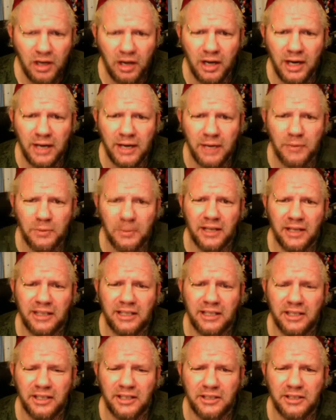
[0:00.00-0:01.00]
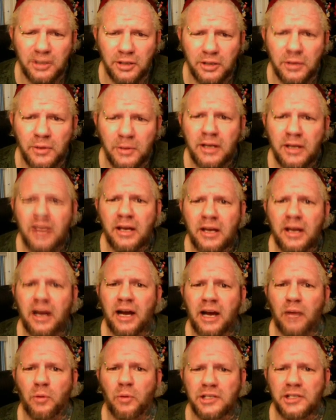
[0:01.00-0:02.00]
All right, when I tell you to,
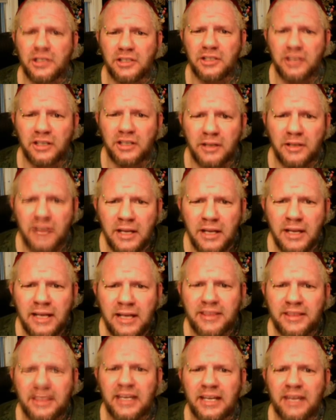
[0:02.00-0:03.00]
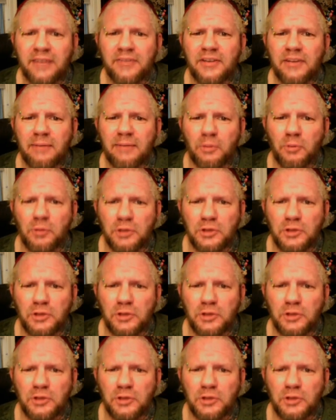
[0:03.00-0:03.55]
I want you to think of a number